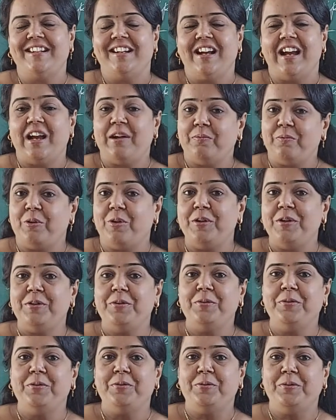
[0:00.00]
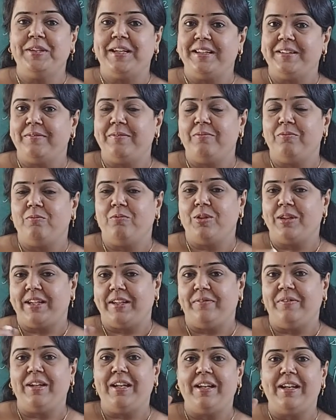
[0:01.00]
I want to know that
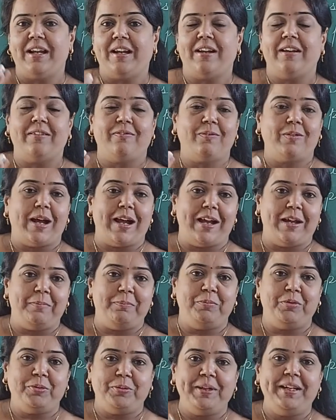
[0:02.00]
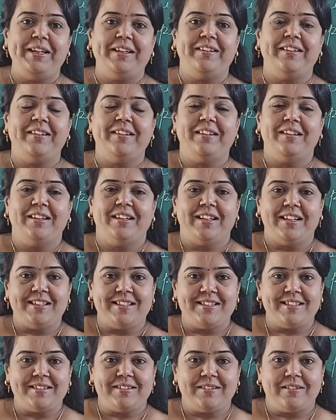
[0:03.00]
whatever I am doing is
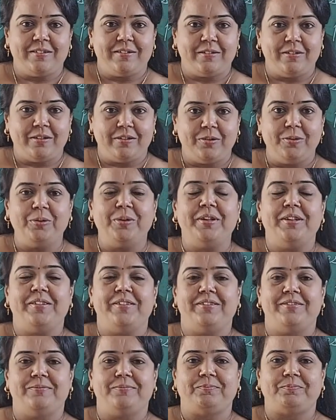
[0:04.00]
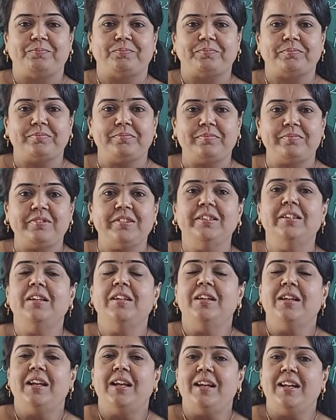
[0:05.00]
good,
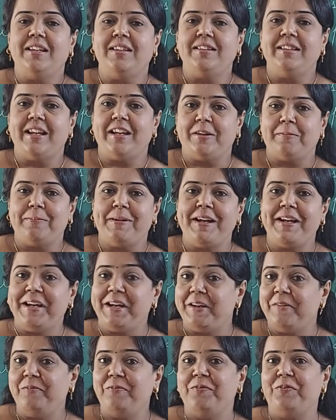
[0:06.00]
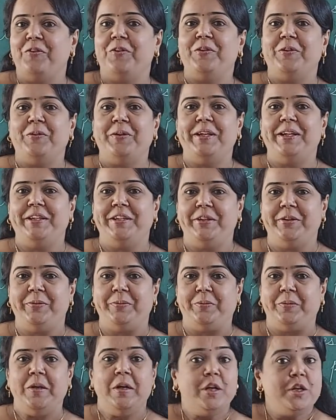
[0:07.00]
and thereby I am following you.
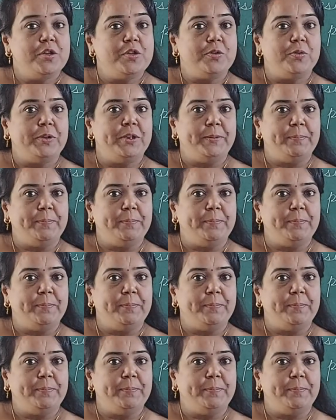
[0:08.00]
So,